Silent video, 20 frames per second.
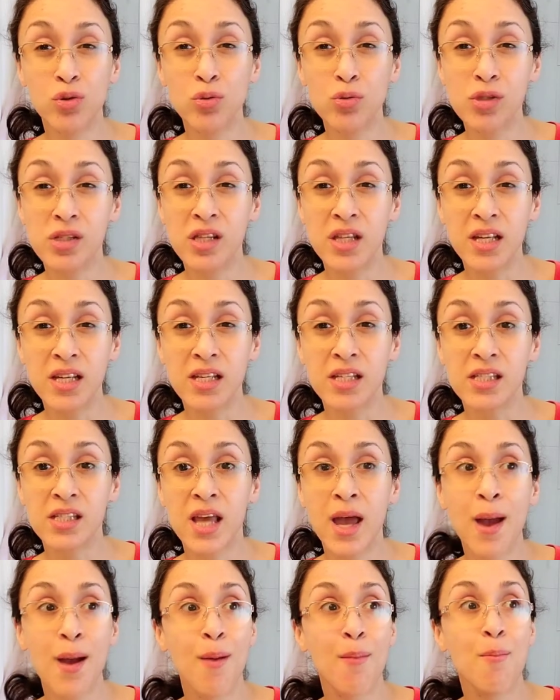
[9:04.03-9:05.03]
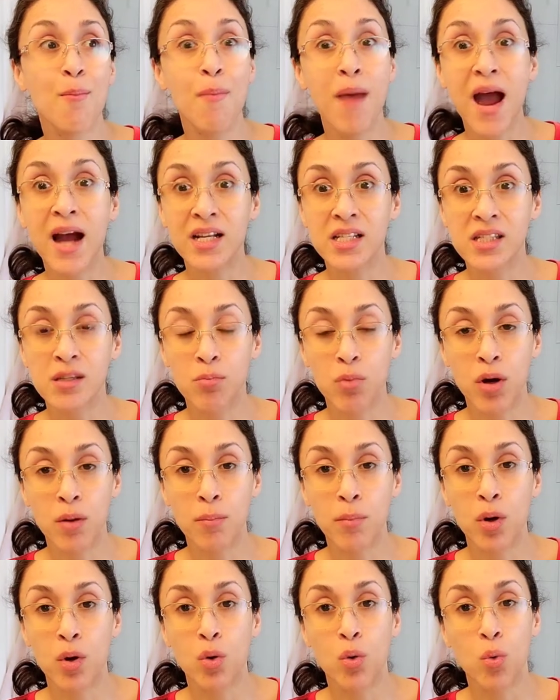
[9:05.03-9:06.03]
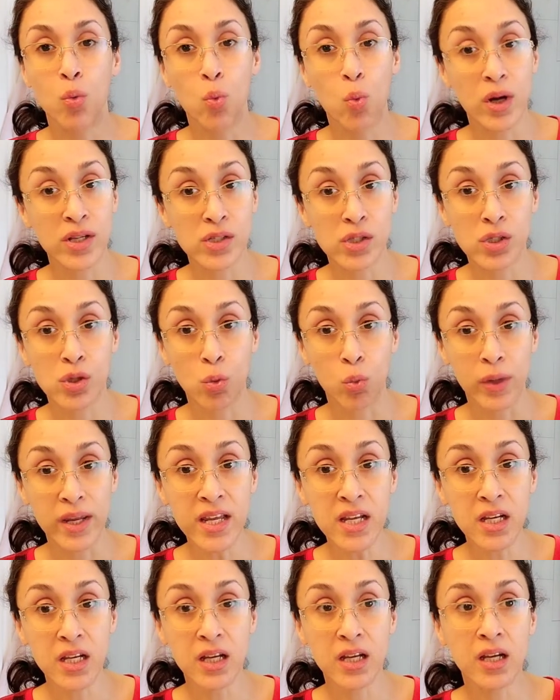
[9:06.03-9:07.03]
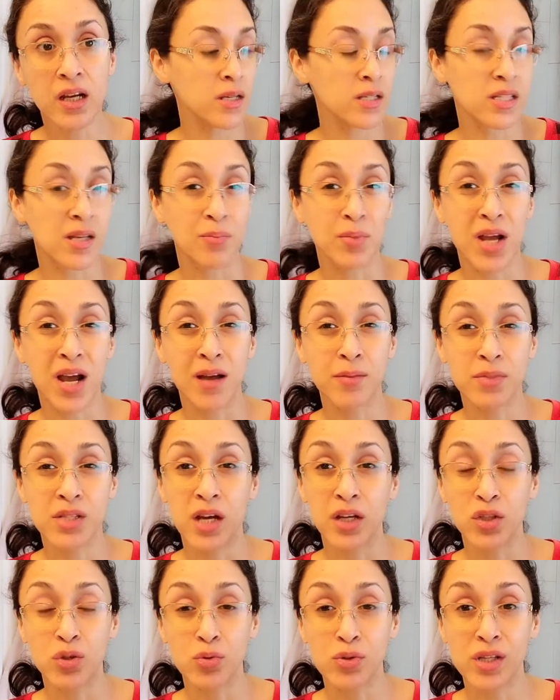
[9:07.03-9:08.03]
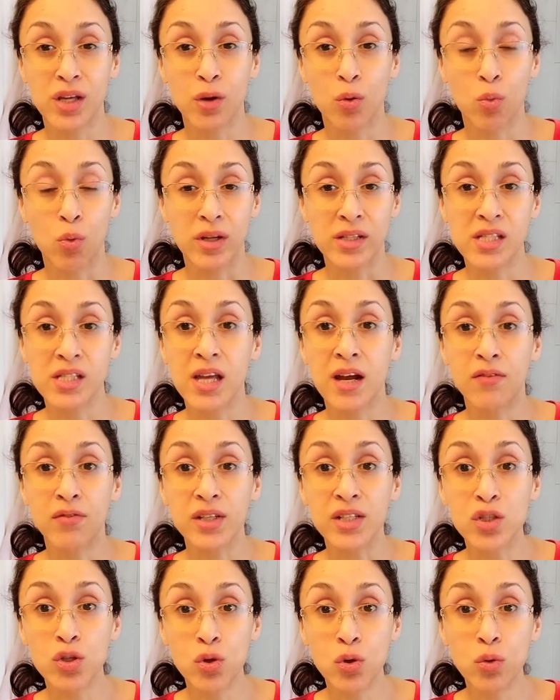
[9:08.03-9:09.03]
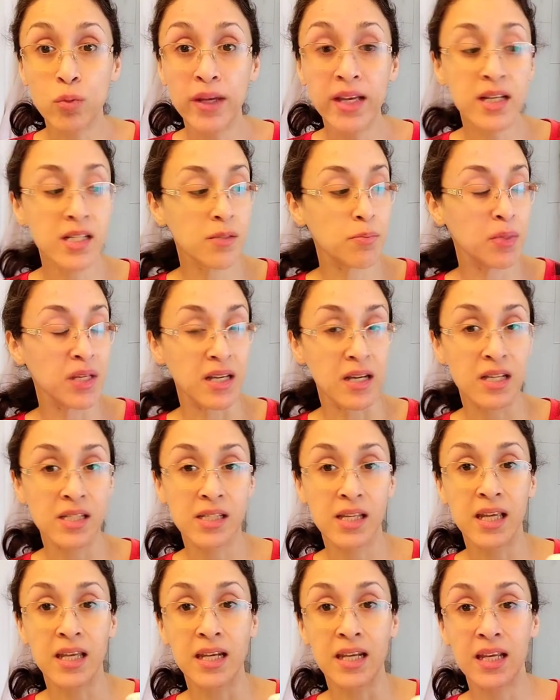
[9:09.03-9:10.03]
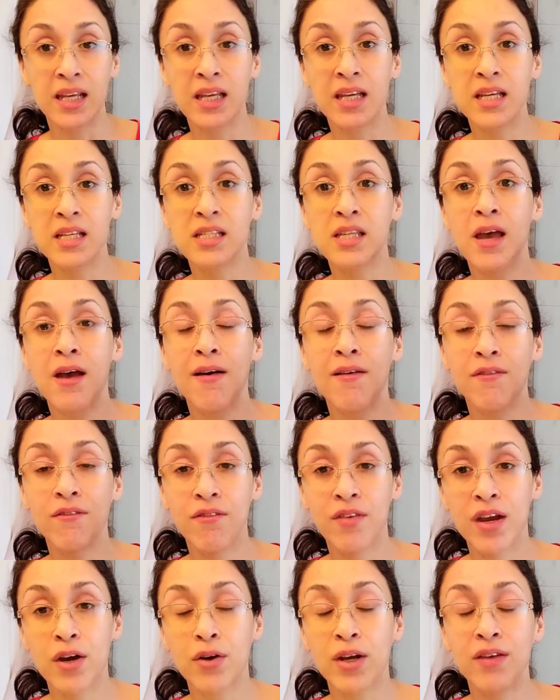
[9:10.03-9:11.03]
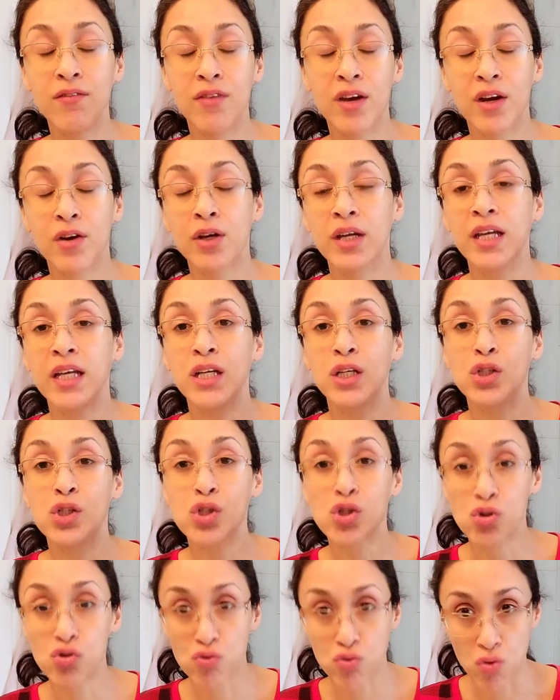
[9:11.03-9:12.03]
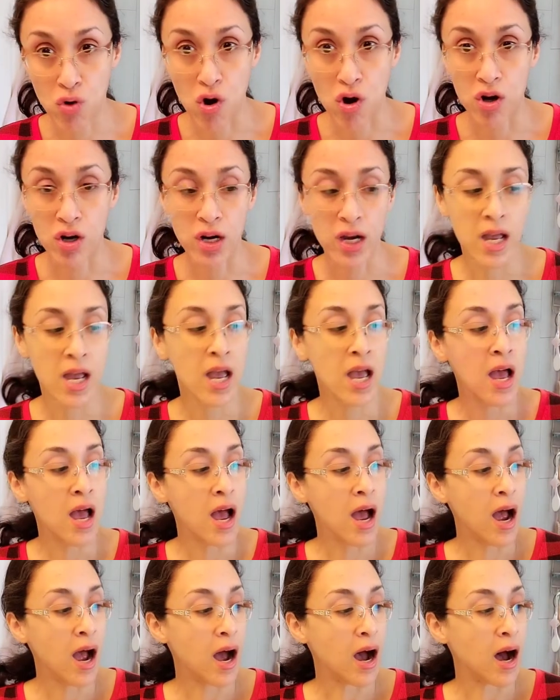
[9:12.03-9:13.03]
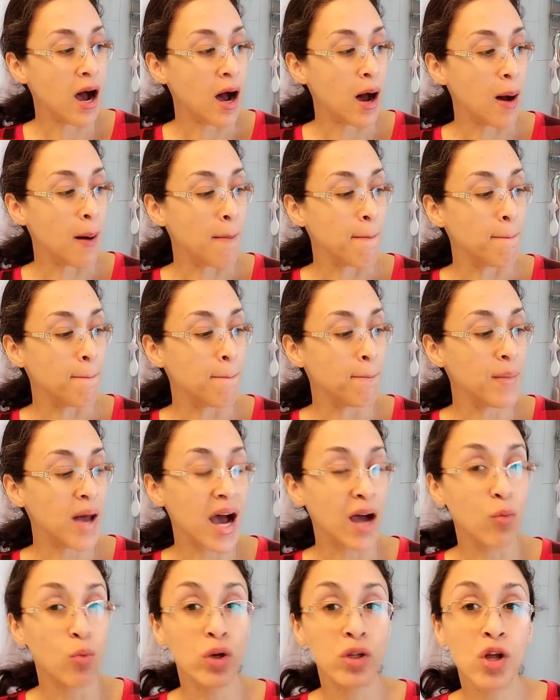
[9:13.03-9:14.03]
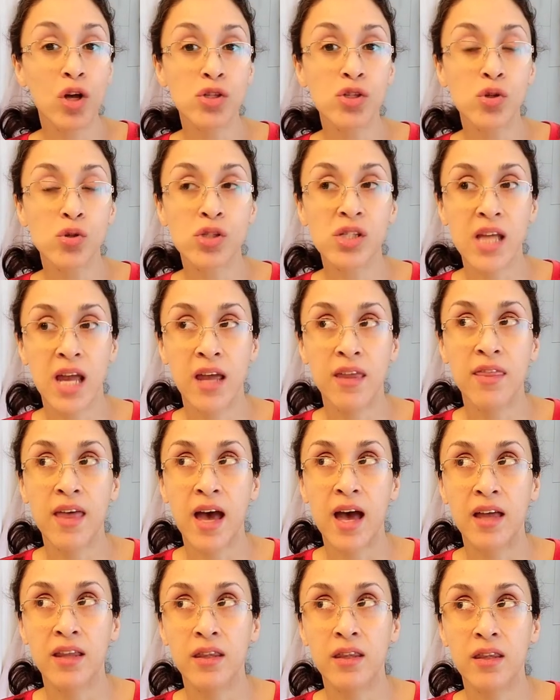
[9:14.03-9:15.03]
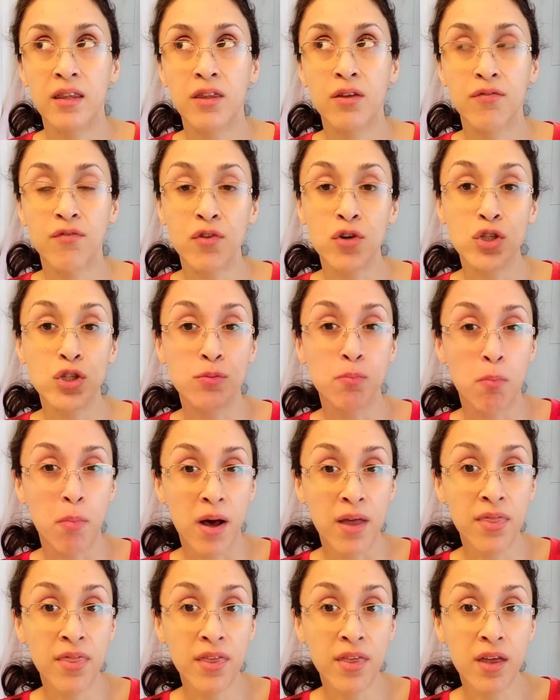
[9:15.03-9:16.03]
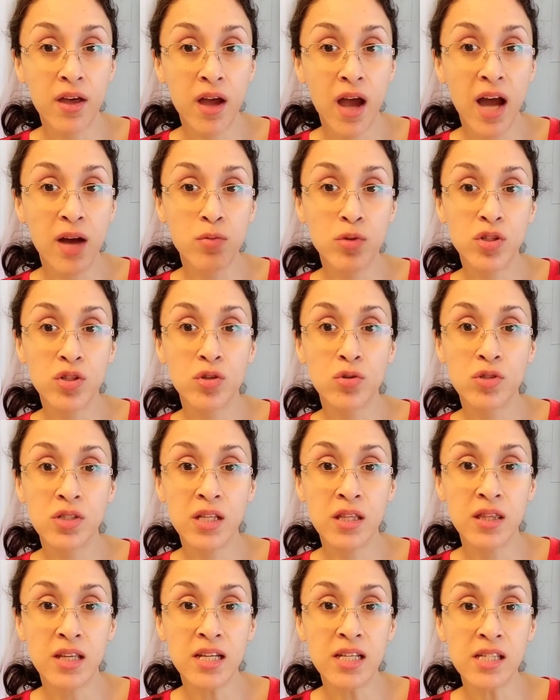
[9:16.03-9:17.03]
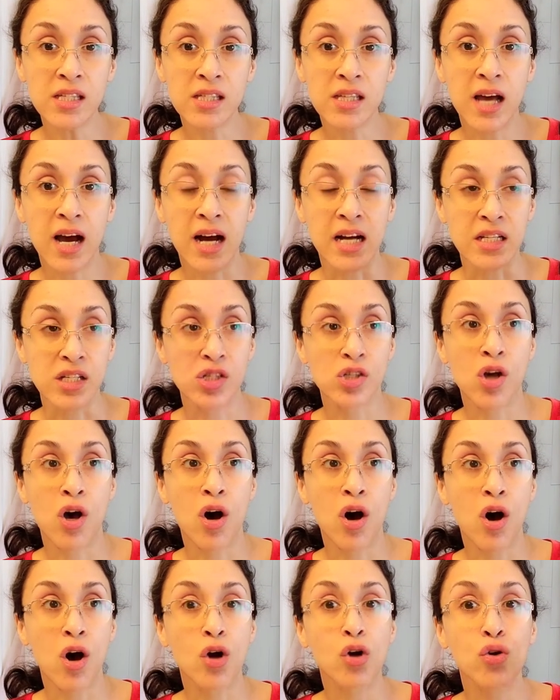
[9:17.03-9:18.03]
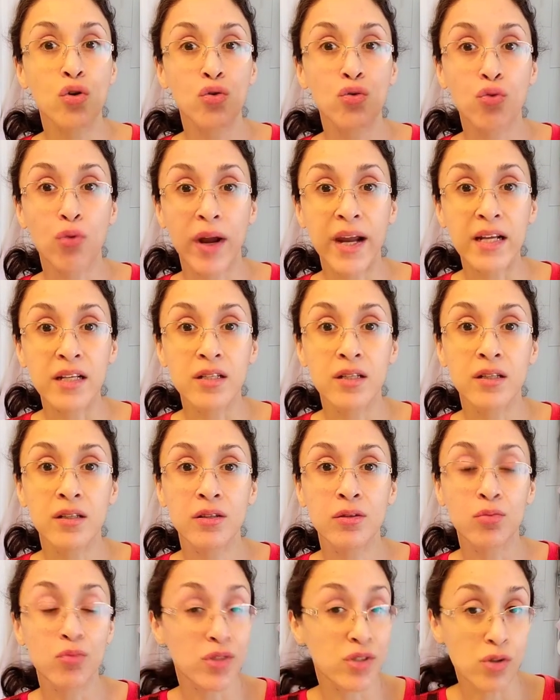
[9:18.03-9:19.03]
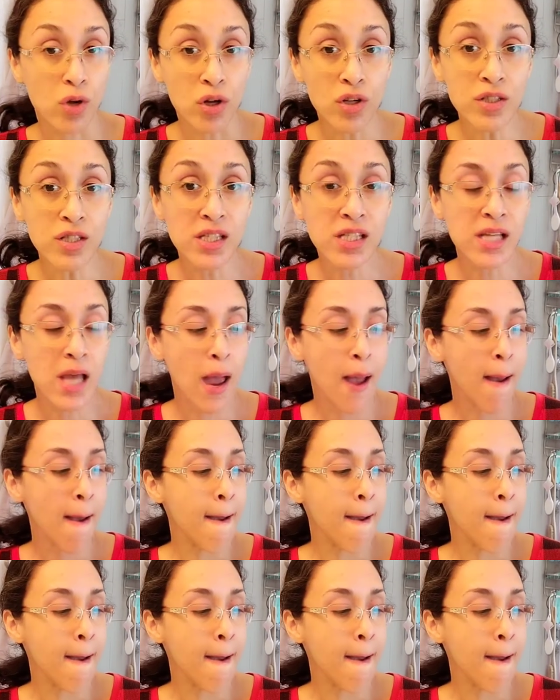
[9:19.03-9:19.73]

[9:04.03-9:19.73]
use this maximum once a week. Sometimes I use it once every two weeks because it is very, very strong. Um, I will also say that the first month I was using this, I saw great results.